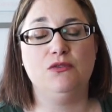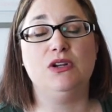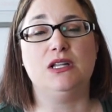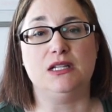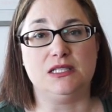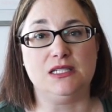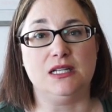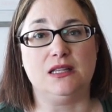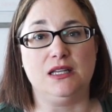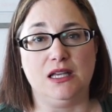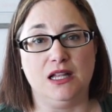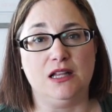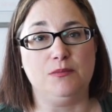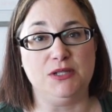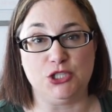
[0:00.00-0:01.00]

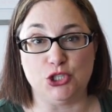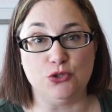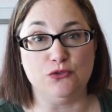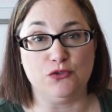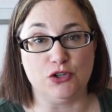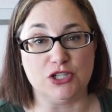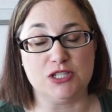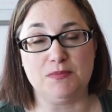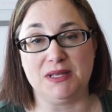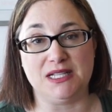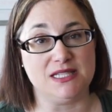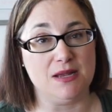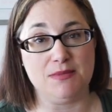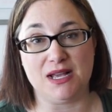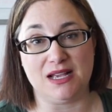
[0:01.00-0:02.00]
realistically, it'll be June 1st,
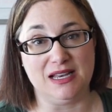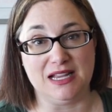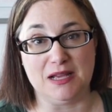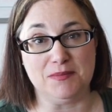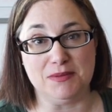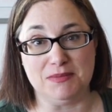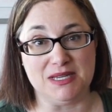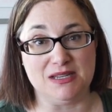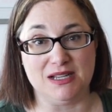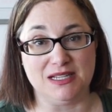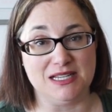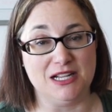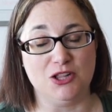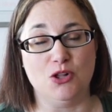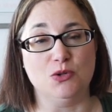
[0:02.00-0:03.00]
because I'm not getting up at
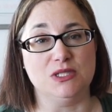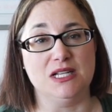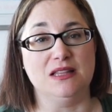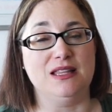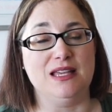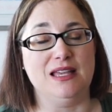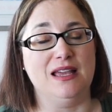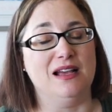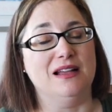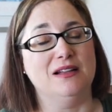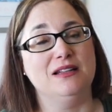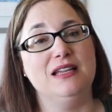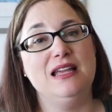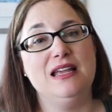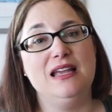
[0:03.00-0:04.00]
midnight and closing
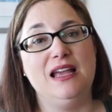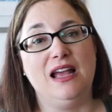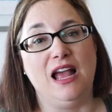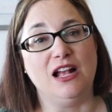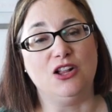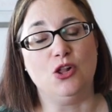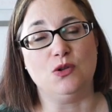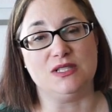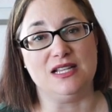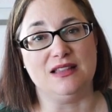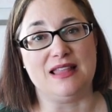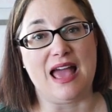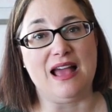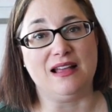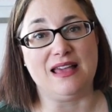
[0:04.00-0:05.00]

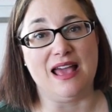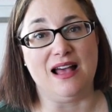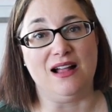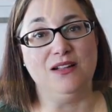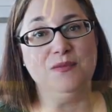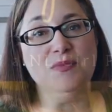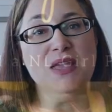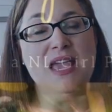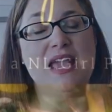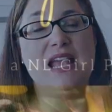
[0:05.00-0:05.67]
that cow.